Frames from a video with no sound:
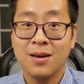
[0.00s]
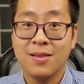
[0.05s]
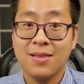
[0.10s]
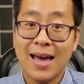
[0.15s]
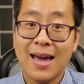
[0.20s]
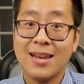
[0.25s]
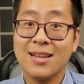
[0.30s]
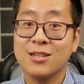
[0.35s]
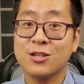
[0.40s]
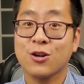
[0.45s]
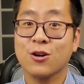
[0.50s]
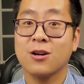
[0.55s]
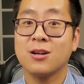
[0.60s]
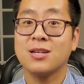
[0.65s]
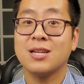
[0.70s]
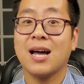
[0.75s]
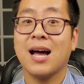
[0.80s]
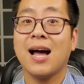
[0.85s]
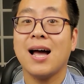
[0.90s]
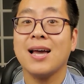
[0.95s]
that in turn
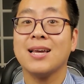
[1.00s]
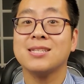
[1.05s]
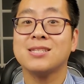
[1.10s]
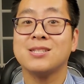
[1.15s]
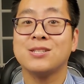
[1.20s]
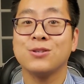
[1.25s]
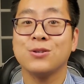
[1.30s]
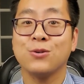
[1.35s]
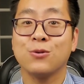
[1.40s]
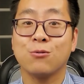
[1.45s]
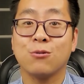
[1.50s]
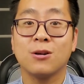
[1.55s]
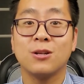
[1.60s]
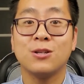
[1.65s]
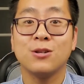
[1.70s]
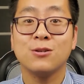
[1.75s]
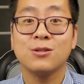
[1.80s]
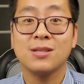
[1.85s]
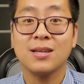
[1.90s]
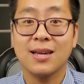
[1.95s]
ties to
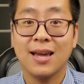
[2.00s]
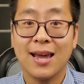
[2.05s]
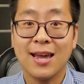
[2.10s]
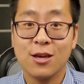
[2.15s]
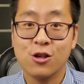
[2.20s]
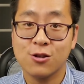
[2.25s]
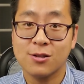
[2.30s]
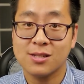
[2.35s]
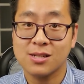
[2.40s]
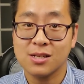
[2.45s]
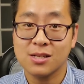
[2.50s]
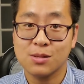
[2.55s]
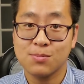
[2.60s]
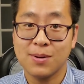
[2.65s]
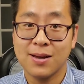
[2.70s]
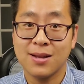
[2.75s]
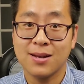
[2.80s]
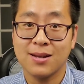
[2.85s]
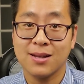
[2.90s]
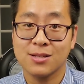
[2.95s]
reducing agency
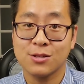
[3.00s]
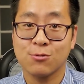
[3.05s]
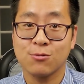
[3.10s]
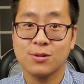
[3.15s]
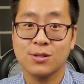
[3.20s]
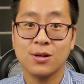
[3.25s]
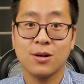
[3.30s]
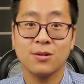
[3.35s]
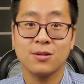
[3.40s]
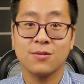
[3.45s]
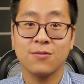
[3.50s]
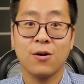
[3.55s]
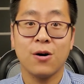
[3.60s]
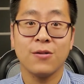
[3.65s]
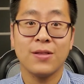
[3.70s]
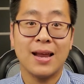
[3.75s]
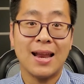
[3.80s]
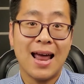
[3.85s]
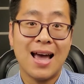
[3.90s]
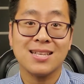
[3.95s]
spend as a result of all
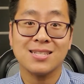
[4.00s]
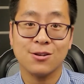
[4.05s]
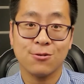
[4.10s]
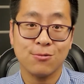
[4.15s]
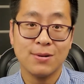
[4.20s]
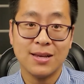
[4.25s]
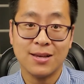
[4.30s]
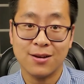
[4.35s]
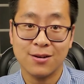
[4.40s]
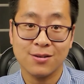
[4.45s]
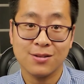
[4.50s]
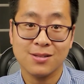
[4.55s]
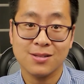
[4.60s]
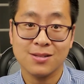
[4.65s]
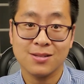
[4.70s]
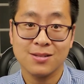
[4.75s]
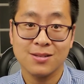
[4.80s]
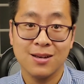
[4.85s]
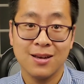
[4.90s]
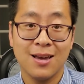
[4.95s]
that asset reuse.
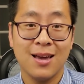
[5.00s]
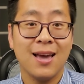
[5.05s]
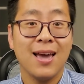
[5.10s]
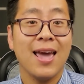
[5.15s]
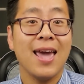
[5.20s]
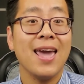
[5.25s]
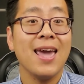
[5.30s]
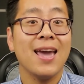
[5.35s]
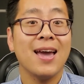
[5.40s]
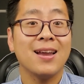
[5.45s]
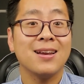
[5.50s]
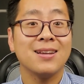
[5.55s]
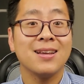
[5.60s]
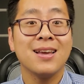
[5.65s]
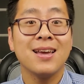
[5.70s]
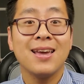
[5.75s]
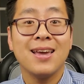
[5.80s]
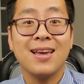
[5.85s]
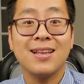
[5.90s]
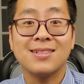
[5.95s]
And
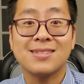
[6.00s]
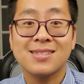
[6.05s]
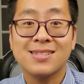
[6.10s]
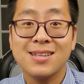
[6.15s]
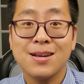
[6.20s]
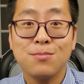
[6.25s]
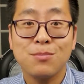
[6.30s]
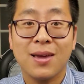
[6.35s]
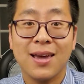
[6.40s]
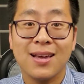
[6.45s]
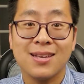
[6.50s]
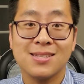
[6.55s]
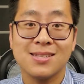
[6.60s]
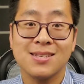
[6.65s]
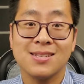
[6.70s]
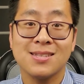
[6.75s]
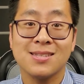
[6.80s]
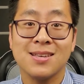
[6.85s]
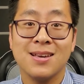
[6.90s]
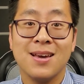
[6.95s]
in some
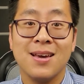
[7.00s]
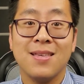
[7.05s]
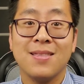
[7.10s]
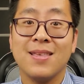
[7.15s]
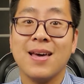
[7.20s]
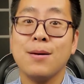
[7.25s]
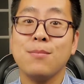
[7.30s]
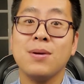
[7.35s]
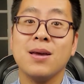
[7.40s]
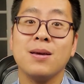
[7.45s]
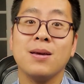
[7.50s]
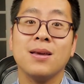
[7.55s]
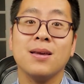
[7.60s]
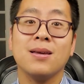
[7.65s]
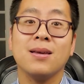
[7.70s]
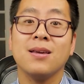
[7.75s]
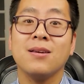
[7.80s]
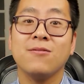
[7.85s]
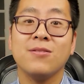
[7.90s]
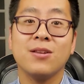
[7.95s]
cases, that
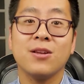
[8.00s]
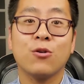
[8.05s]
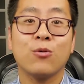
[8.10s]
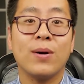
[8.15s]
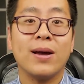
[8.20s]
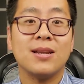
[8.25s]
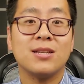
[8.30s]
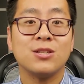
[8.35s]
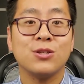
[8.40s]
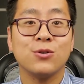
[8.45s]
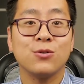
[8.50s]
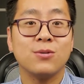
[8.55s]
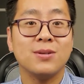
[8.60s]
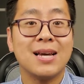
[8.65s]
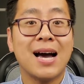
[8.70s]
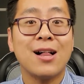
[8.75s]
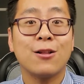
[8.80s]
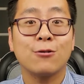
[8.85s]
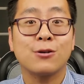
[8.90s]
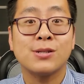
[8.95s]
may even equate to
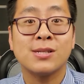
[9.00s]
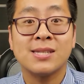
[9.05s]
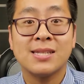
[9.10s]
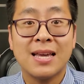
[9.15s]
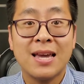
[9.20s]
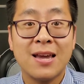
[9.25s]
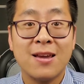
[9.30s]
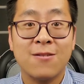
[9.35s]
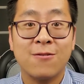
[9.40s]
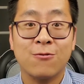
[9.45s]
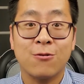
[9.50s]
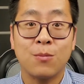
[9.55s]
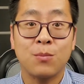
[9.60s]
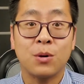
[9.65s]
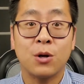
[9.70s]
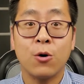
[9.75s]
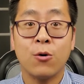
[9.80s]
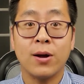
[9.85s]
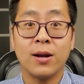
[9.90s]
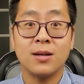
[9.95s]
dollars saved from
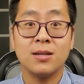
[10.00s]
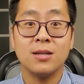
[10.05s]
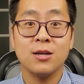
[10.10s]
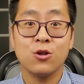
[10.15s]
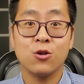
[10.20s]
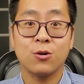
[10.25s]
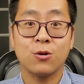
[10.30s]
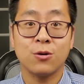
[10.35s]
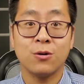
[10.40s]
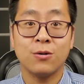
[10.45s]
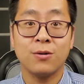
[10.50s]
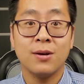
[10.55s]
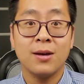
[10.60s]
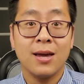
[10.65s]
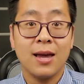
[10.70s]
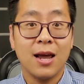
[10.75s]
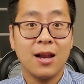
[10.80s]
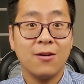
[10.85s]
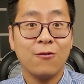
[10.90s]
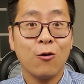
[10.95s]
going digital
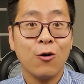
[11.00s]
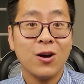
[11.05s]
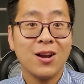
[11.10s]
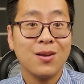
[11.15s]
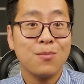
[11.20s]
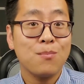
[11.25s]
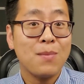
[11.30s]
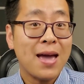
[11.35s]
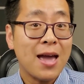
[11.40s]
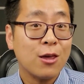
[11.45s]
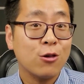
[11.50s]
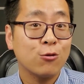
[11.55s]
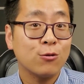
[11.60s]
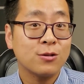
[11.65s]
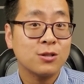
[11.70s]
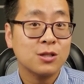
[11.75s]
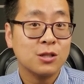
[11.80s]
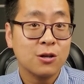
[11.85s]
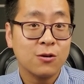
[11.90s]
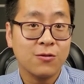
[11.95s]
and avoiding manual
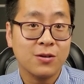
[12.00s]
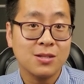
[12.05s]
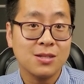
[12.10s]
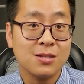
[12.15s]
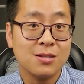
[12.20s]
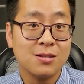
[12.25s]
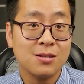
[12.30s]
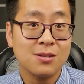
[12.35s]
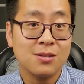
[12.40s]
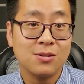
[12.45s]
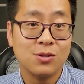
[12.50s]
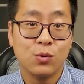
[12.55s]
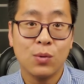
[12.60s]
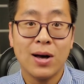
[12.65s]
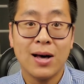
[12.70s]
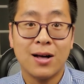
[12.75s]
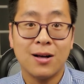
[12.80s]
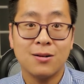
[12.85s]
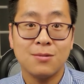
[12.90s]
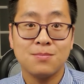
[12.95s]
services as
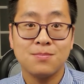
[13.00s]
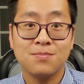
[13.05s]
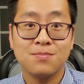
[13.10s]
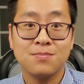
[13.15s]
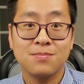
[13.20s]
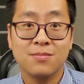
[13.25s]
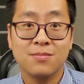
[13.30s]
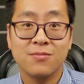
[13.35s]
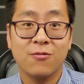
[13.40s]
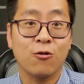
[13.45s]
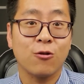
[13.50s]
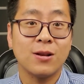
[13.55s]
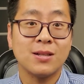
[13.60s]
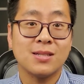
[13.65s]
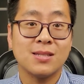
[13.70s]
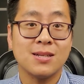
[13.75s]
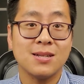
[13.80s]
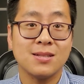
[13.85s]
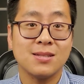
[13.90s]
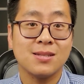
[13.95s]
well. For
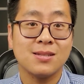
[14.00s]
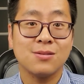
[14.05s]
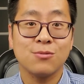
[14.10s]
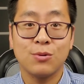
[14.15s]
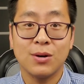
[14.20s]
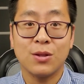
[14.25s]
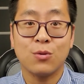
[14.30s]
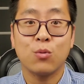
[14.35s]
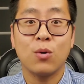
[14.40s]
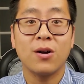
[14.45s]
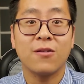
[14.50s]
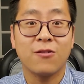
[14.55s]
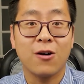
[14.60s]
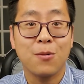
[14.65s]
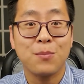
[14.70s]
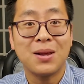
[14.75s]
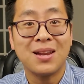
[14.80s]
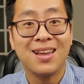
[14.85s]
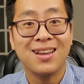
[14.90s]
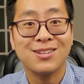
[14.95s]
instance, with one of
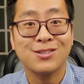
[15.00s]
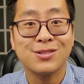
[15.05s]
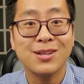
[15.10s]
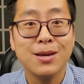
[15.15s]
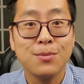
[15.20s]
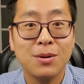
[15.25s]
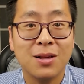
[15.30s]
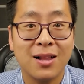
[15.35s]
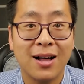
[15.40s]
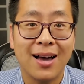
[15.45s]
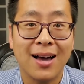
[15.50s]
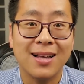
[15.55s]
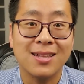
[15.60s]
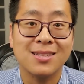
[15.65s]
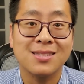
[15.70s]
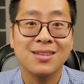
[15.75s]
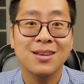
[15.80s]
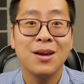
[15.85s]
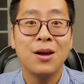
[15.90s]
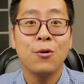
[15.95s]
our media entertainment
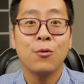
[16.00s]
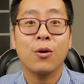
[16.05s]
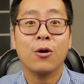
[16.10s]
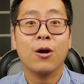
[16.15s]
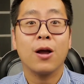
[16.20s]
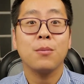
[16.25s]
clients, we were